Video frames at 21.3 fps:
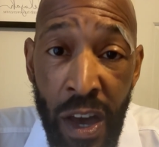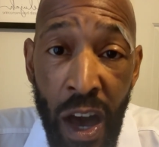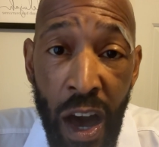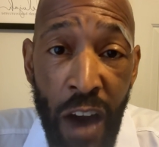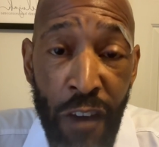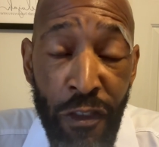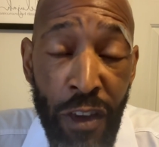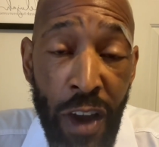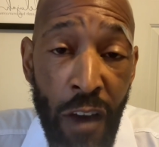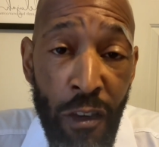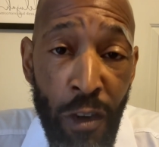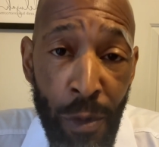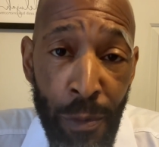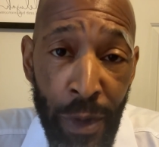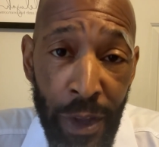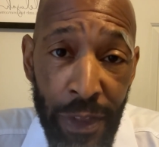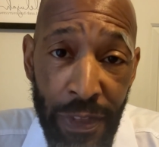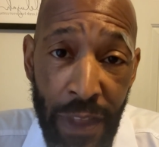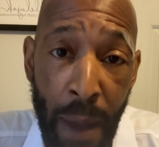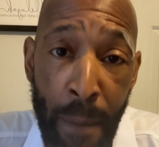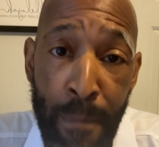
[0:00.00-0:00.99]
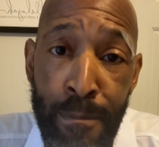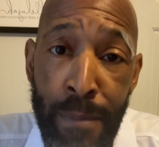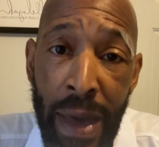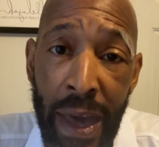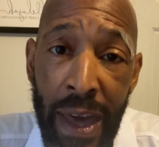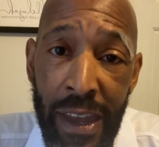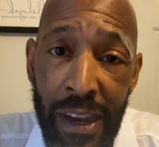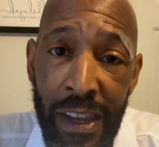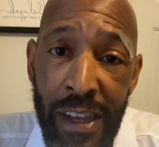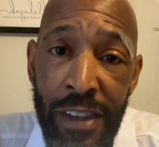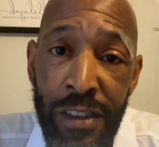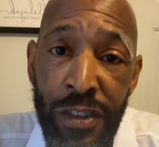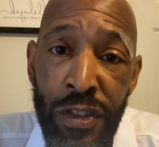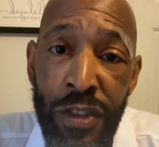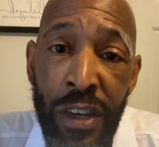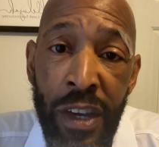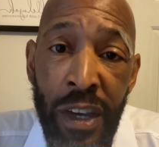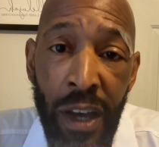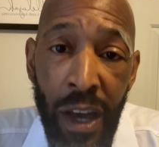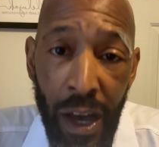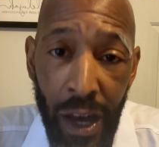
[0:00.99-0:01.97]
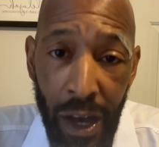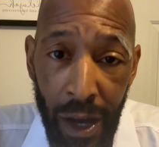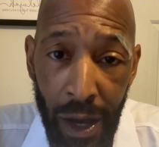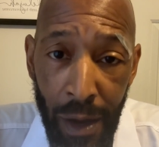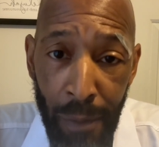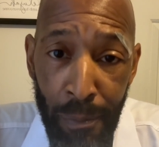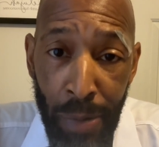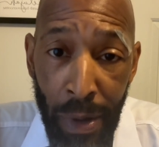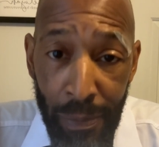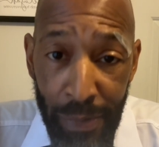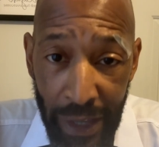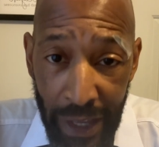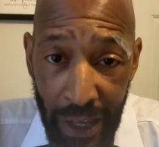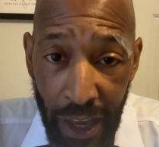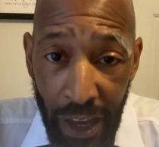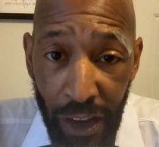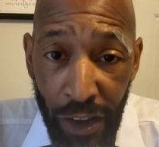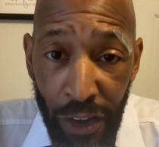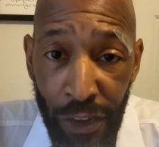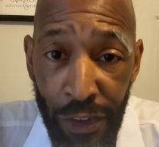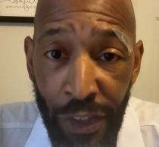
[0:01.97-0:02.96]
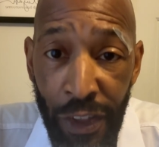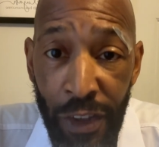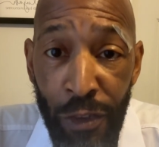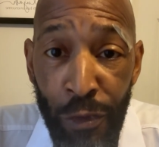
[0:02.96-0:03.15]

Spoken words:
of government that manage public health